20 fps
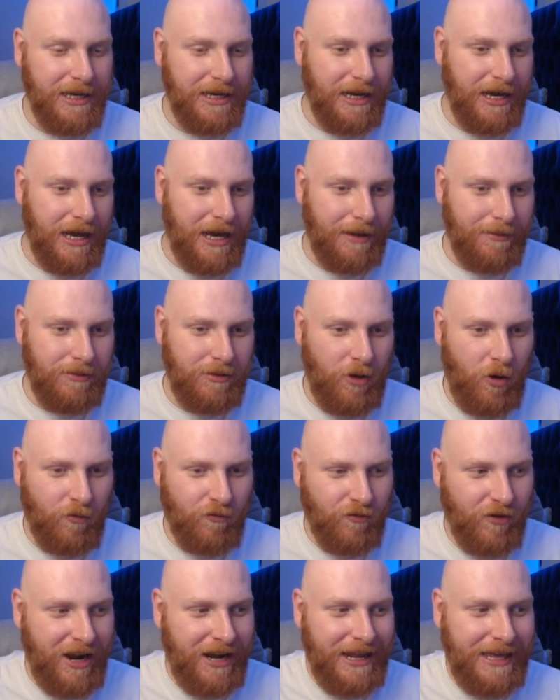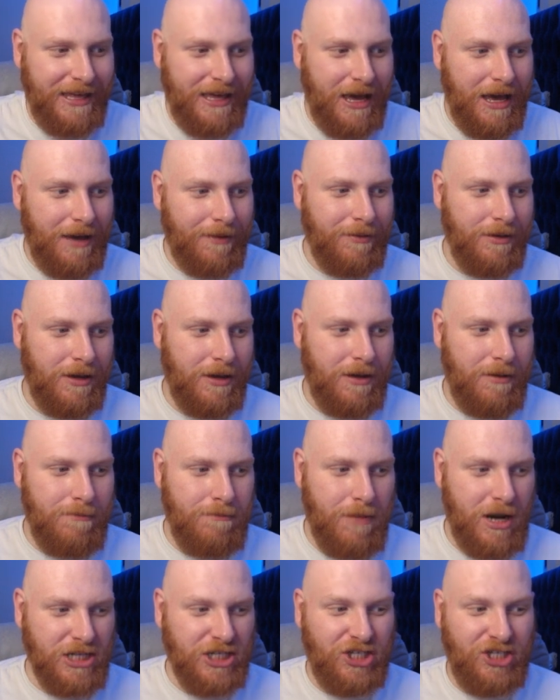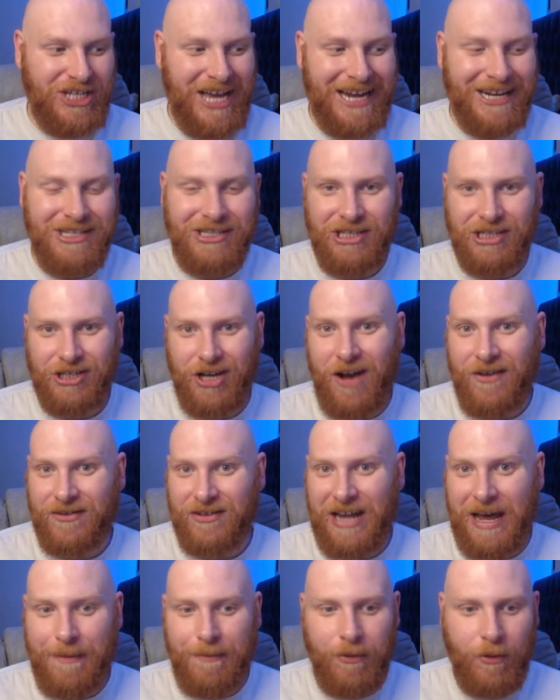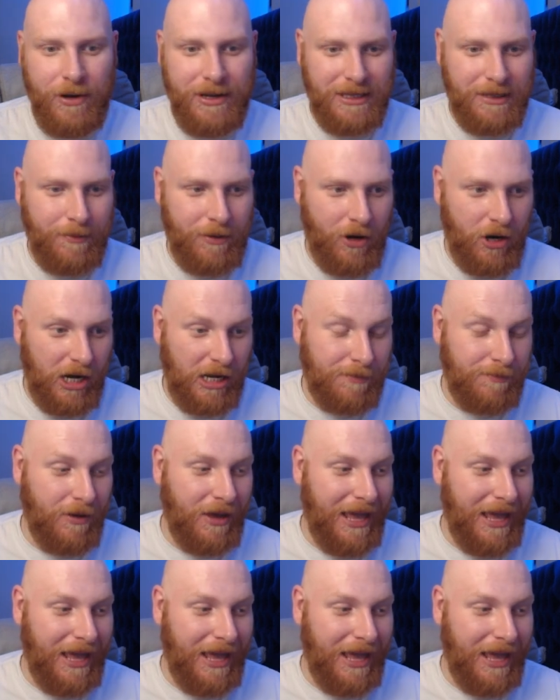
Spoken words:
Not really much challenges after that point, to be honest.